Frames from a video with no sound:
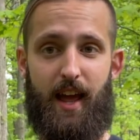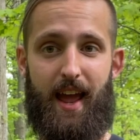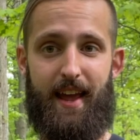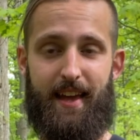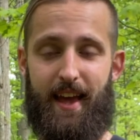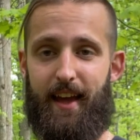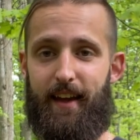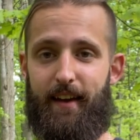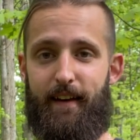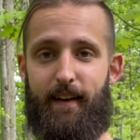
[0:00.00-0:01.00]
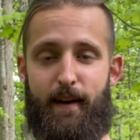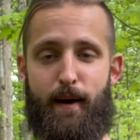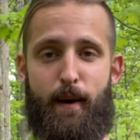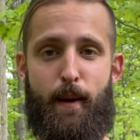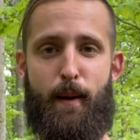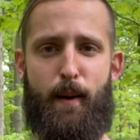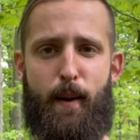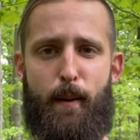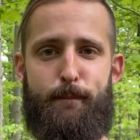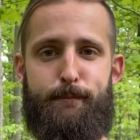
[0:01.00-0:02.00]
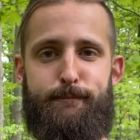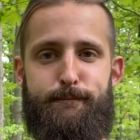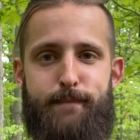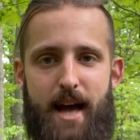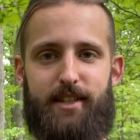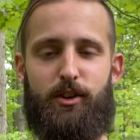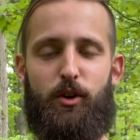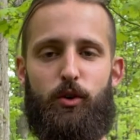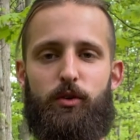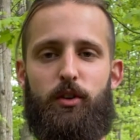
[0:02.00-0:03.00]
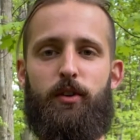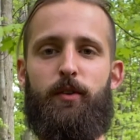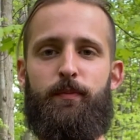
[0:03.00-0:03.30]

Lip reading: aka Master Kokoro.